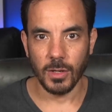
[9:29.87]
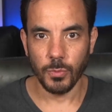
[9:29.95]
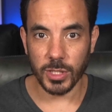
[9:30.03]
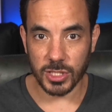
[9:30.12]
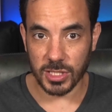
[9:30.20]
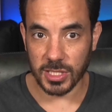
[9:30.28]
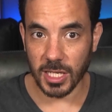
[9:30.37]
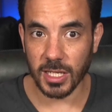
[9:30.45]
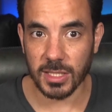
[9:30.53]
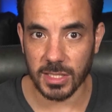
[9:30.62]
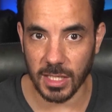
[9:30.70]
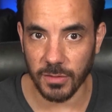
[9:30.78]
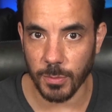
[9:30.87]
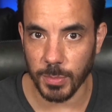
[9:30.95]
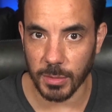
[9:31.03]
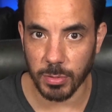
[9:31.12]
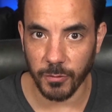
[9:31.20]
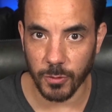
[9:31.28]
which does give a
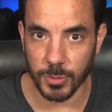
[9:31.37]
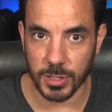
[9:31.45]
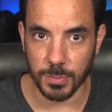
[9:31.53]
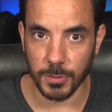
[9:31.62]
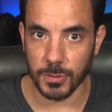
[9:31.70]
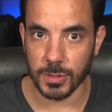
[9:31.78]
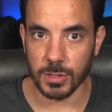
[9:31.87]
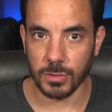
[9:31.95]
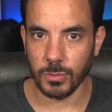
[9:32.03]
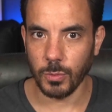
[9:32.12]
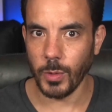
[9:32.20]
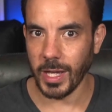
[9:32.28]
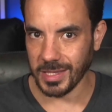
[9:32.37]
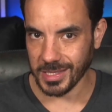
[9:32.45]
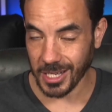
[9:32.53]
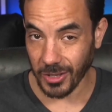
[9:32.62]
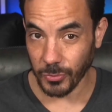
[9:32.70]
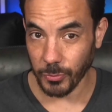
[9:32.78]
big performance boost when
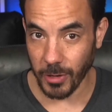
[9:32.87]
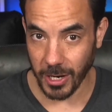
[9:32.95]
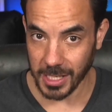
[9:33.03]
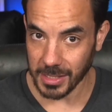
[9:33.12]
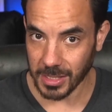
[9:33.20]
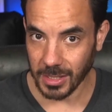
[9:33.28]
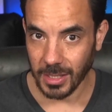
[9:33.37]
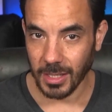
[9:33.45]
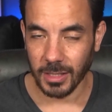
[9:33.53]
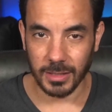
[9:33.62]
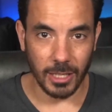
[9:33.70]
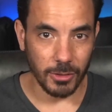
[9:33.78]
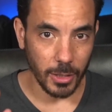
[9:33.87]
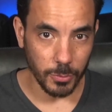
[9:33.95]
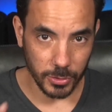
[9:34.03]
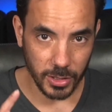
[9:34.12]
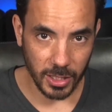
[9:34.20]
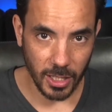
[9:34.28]
done right. Now, I
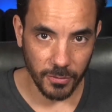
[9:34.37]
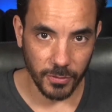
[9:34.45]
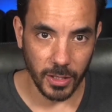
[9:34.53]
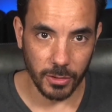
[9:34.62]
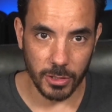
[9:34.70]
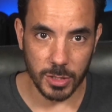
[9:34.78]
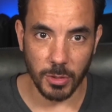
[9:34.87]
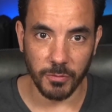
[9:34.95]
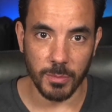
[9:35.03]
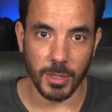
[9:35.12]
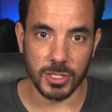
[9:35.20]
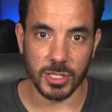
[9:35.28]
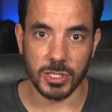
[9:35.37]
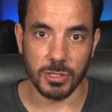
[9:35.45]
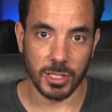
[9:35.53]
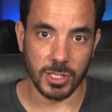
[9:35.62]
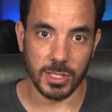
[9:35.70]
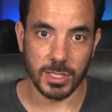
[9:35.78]
will cover gross profit margin
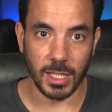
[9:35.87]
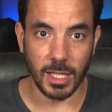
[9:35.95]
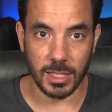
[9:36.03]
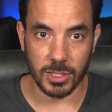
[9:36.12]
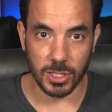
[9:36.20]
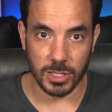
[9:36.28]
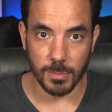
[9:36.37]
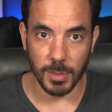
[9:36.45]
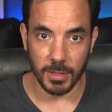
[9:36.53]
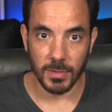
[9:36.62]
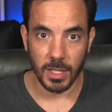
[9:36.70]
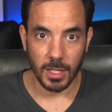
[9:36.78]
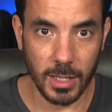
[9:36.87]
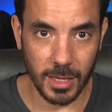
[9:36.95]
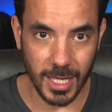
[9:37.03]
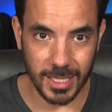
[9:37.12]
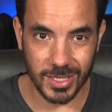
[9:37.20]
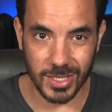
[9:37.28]
structures in just a bit.
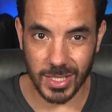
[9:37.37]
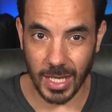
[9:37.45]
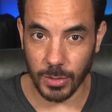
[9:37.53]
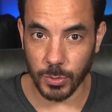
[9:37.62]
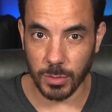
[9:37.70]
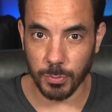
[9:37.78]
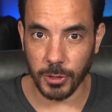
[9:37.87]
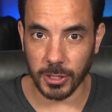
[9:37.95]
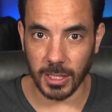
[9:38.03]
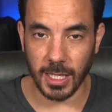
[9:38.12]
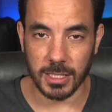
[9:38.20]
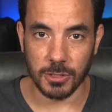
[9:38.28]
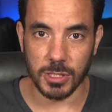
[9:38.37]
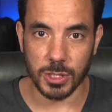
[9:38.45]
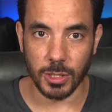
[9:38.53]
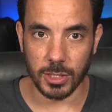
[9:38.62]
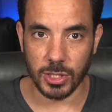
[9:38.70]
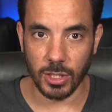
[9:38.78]
Let's stay with product category
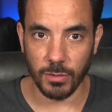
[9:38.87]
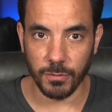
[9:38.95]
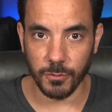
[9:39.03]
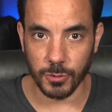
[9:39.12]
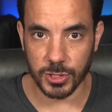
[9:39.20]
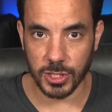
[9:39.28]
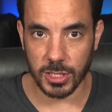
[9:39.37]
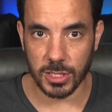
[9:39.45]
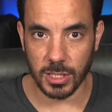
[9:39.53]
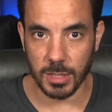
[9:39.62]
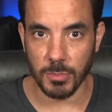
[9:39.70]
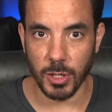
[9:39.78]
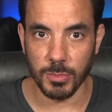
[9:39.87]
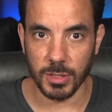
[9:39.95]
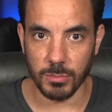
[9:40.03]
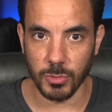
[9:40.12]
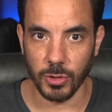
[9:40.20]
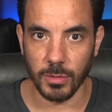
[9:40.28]
structure for just a
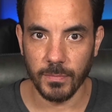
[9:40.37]
moment more.